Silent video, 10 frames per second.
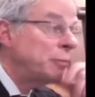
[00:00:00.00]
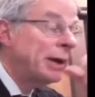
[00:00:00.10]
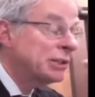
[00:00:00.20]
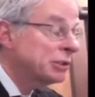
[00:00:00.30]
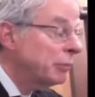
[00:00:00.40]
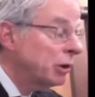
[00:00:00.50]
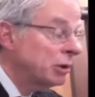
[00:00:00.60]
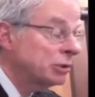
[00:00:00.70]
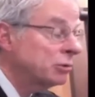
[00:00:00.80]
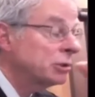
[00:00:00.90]
did you pass the
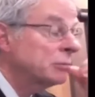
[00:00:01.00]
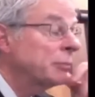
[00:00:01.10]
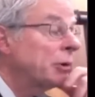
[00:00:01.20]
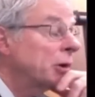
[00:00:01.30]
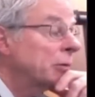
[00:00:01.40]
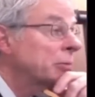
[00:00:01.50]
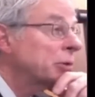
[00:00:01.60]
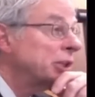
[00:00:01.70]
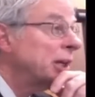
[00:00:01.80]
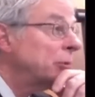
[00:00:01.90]
bar, so the bar
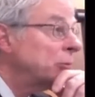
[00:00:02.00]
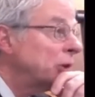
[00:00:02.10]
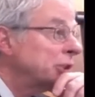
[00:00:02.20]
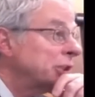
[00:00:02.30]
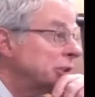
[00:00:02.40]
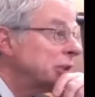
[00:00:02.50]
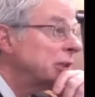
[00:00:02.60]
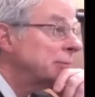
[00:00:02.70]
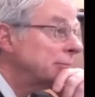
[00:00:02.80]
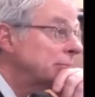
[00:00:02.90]
exam in Washington
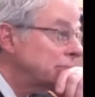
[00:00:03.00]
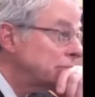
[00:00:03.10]
State?